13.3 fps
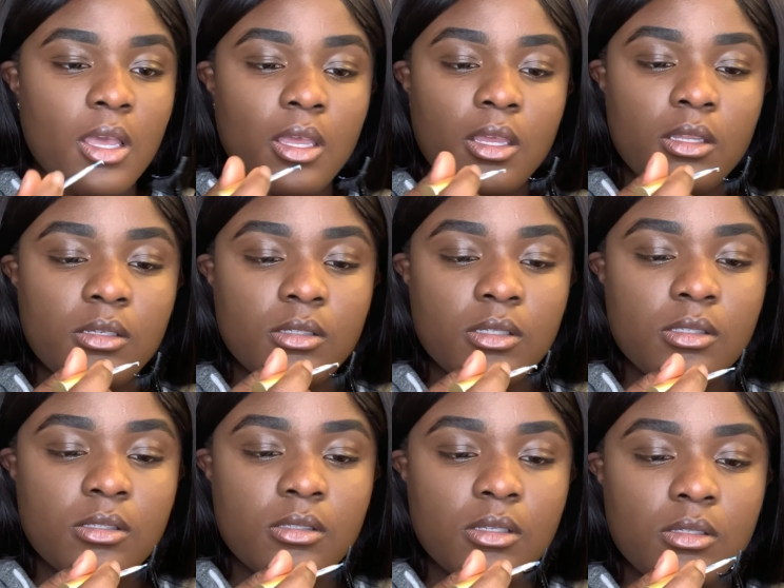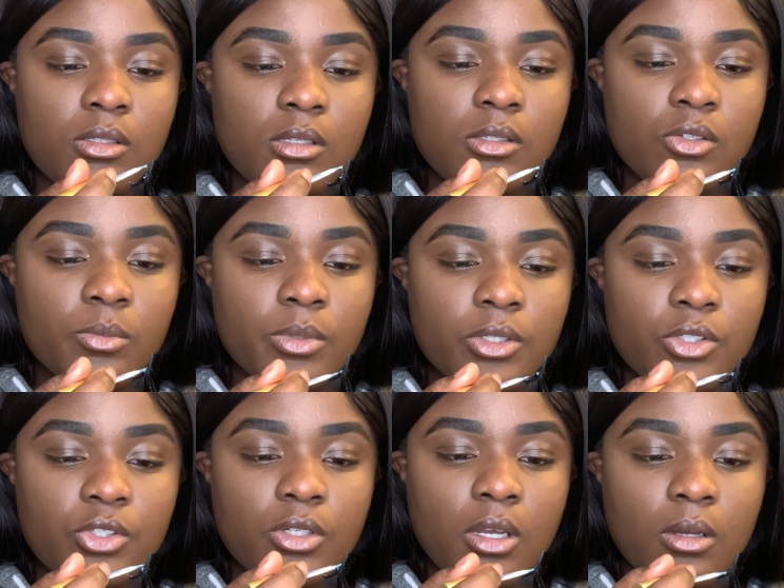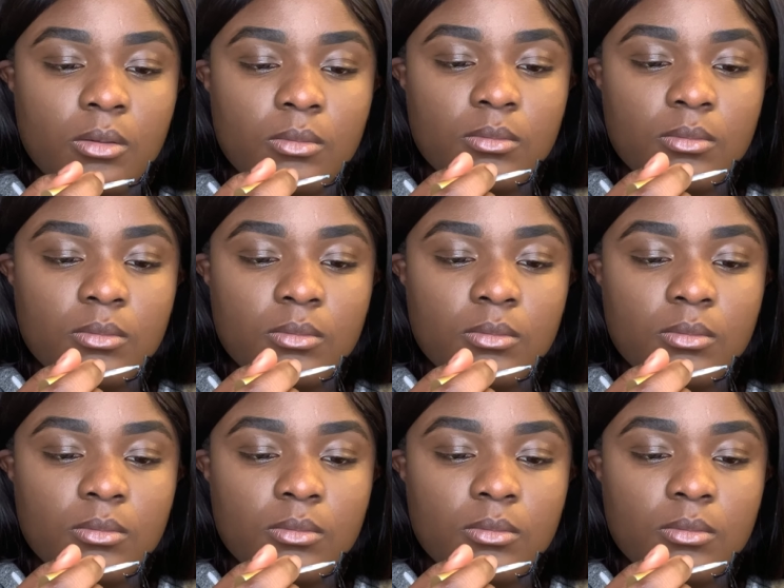And it's just too much. Oh.